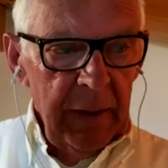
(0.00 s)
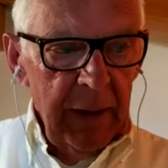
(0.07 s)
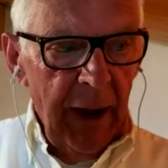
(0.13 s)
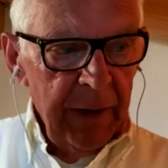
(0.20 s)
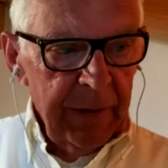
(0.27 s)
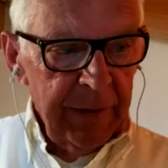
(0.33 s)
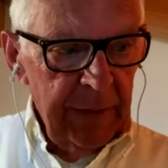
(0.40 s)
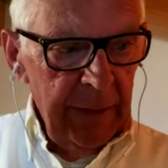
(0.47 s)

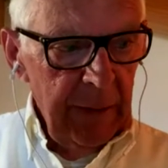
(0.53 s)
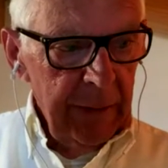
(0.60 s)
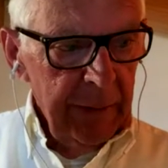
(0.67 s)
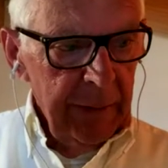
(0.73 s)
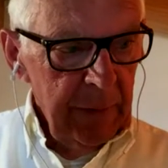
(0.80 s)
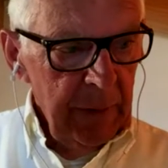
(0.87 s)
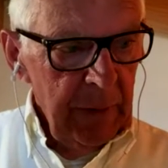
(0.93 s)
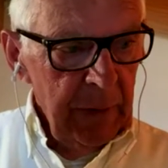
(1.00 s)

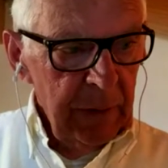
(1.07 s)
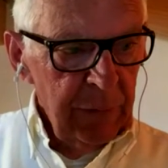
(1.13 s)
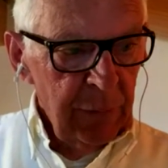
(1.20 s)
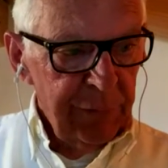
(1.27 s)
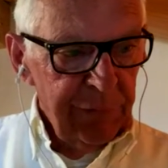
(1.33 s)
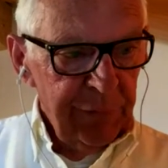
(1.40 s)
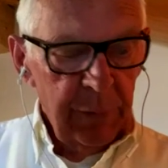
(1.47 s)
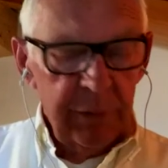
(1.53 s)
ideally you
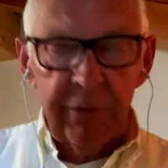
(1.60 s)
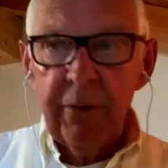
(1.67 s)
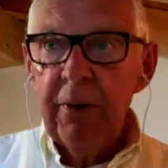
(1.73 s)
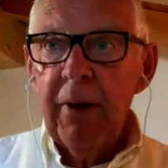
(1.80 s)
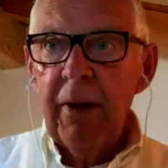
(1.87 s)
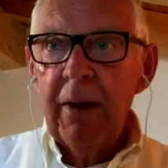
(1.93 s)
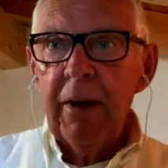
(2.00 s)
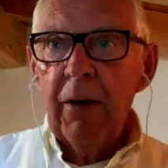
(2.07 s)
should
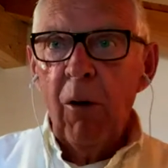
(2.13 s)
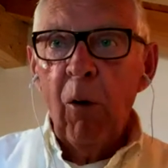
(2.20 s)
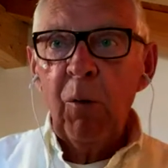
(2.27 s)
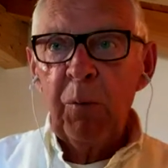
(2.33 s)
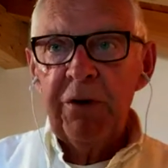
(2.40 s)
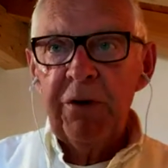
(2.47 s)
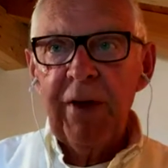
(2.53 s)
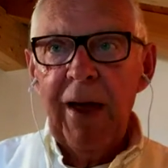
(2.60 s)

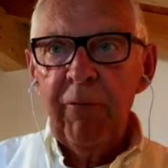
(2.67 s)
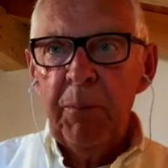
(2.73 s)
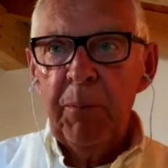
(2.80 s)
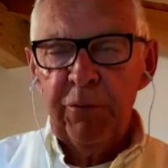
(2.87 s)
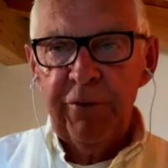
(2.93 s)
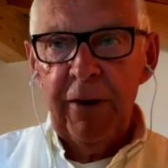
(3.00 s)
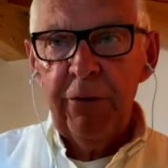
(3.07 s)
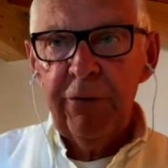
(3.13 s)
always have a
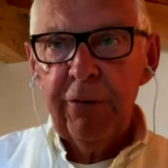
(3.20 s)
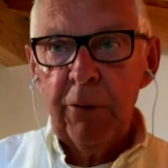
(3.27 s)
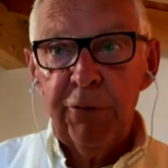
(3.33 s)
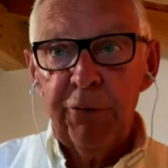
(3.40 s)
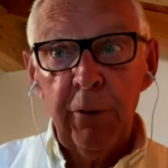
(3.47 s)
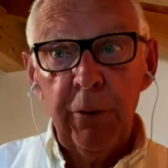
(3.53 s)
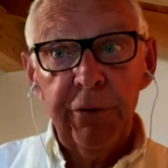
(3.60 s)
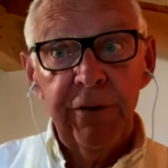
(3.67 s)
potential
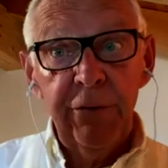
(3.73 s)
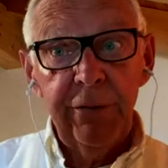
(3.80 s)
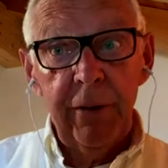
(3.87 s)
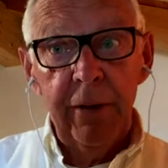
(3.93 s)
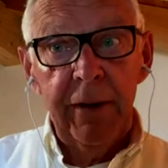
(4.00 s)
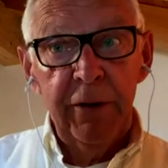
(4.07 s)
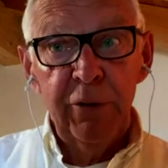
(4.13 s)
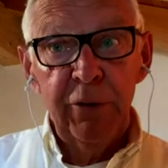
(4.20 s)
successor
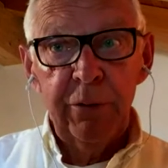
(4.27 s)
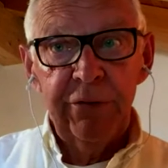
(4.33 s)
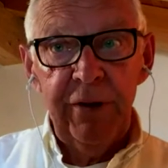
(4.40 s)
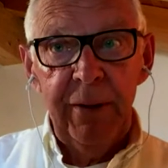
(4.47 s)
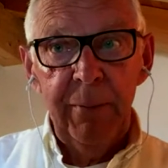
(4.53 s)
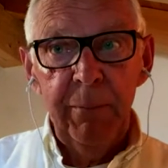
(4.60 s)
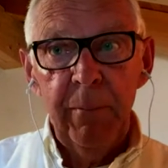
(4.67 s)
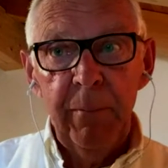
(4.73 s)
in your
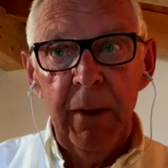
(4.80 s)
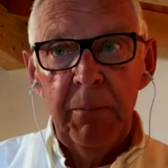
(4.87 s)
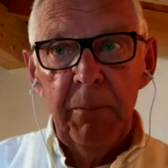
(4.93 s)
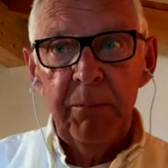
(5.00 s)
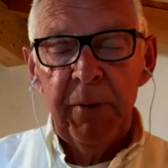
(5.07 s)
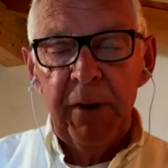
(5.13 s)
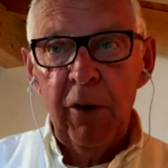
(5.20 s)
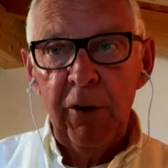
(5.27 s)
team,
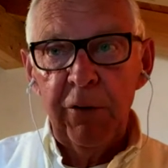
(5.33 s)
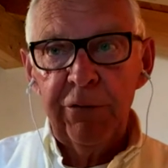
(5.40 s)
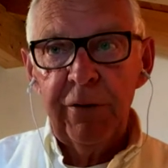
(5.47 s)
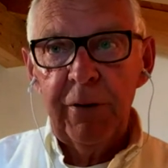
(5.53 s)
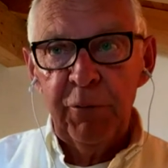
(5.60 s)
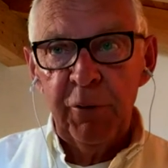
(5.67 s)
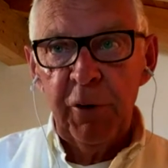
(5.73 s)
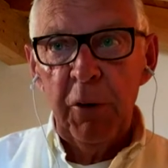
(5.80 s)
because
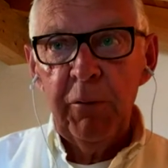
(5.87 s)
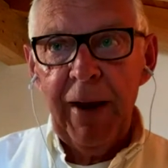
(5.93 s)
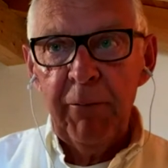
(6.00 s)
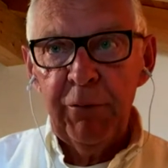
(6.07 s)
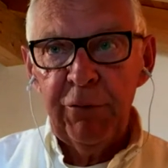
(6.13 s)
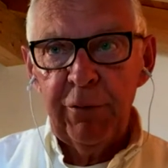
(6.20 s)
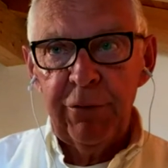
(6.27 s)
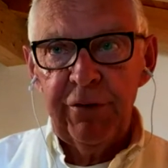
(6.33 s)
if you don't
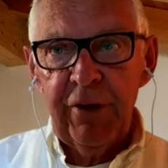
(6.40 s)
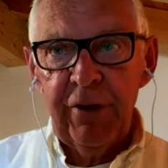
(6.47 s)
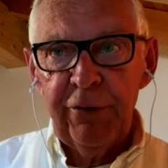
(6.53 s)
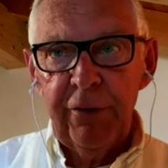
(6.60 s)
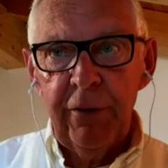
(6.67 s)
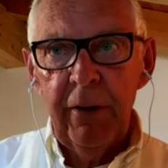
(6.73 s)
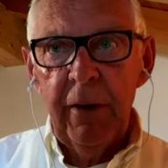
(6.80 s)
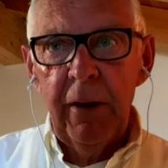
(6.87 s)
have a
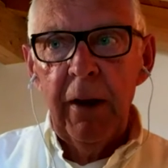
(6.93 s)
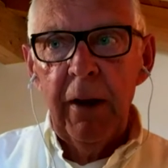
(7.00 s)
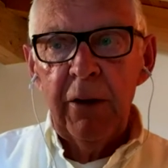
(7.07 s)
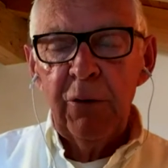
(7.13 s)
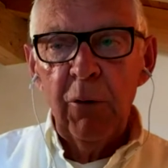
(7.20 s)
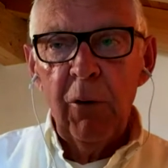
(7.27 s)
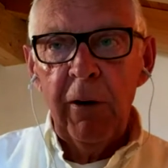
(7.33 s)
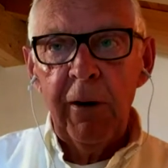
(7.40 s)
successor,
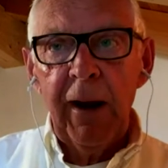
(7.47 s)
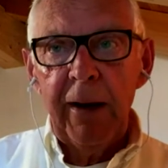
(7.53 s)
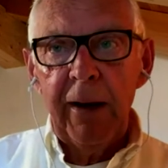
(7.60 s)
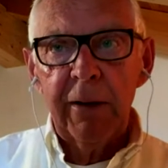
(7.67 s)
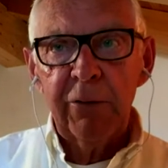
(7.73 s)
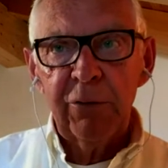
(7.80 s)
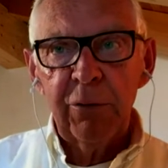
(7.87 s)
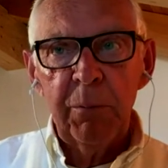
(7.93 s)
you're
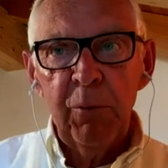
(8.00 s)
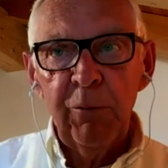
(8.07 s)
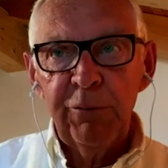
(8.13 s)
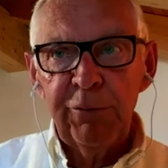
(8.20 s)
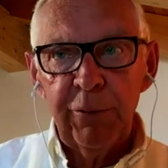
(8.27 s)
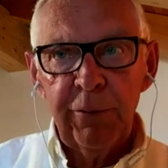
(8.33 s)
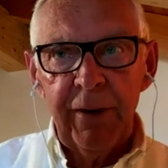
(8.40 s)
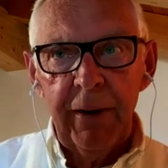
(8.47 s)
unlikely to move
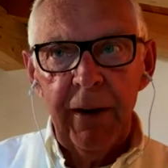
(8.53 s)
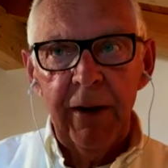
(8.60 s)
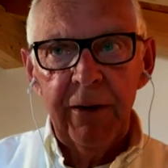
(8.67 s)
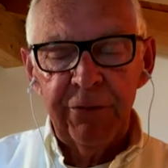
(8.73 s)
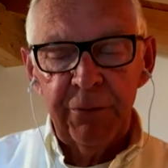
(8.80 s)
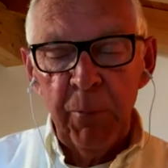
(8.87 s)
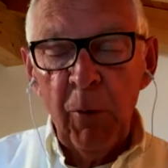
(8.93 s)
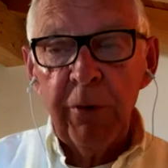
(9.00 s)
to
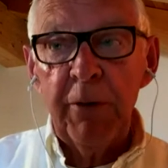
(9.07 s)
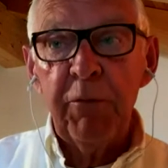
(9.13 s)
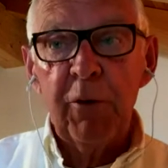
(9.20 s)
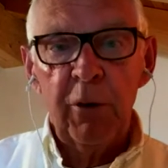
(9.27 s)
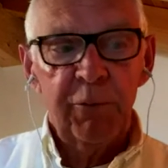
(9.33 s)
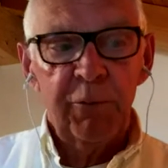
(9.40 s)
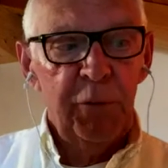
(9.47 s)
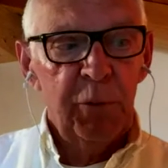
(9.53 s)
it's more
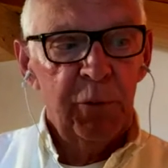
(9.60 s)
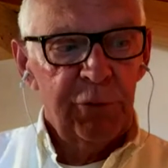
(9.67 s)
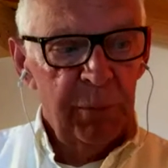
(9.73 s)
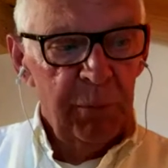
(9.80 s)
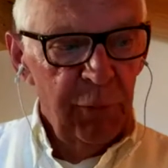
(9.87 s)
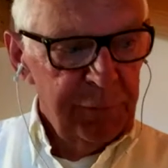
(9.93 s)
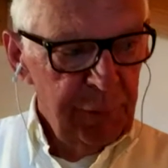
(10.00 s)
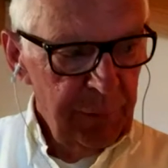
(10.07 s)
difficult for you to
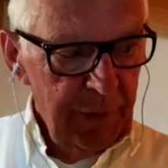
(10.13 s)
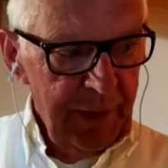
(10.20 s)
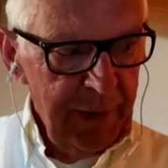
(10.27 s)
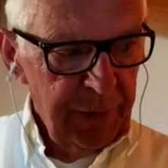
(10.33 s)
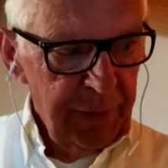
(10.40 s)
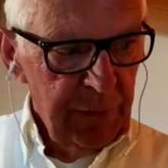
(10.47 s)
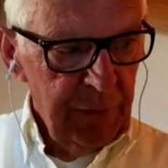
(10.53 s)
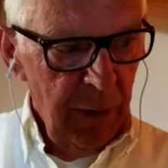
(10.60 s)
move to the
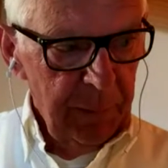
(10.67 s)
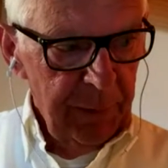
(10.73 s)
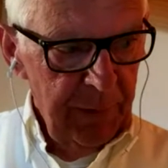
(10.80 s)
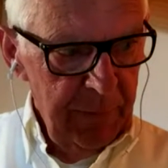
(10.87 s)
next job.